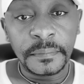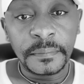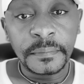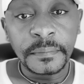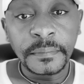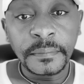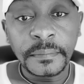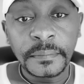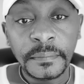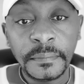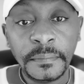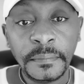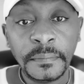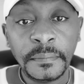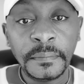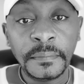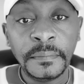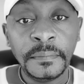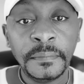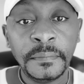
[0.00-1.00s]

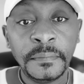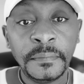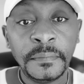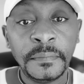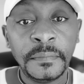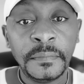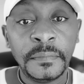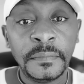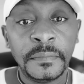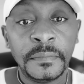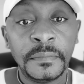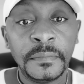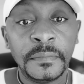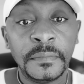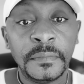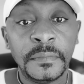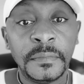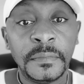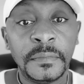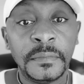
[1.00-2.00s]

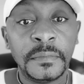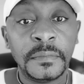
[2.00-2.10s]
No one is speaking in this clip.